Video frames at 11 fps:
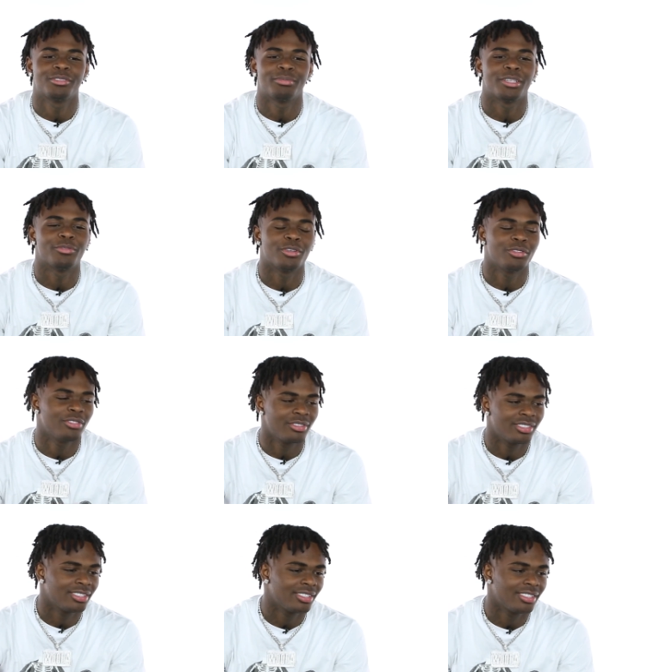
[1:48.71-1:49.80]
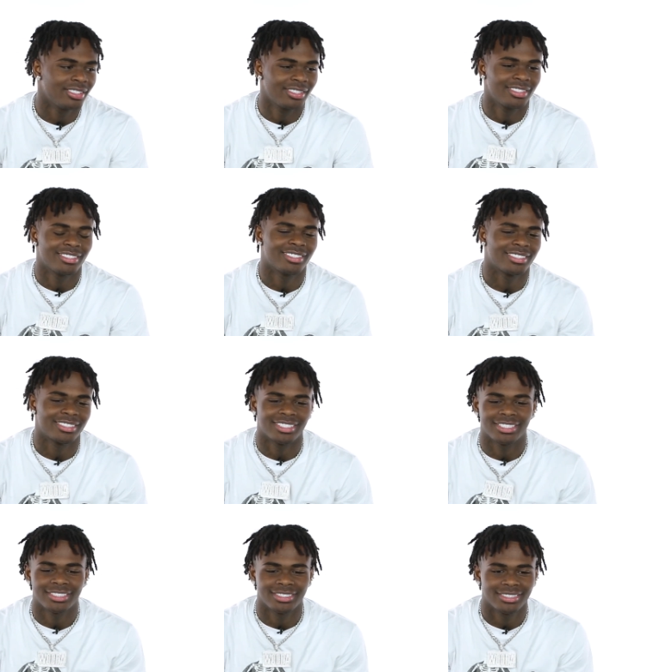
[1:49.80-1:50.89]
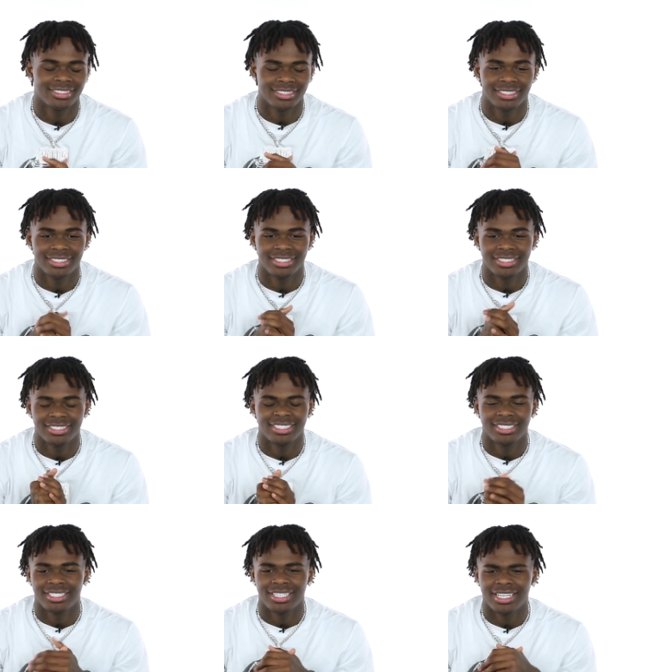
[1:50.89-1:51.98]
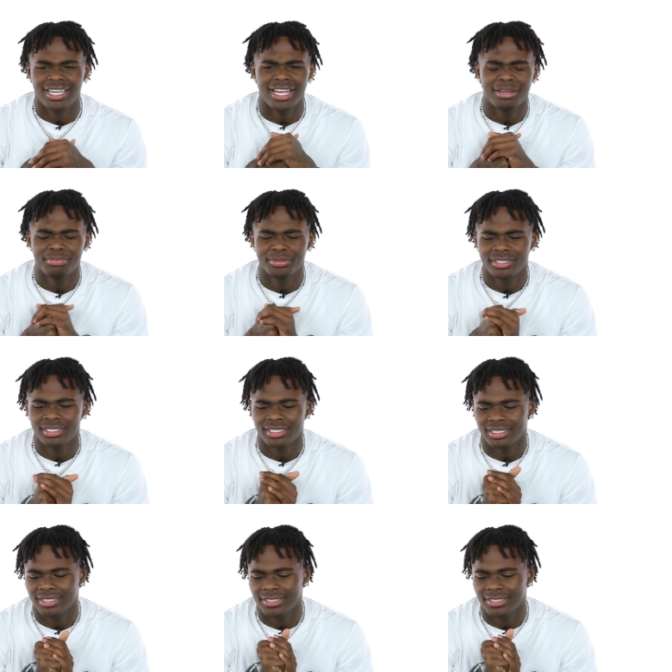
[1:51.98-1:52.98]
Big Woo, you know what I'm saying? And I put who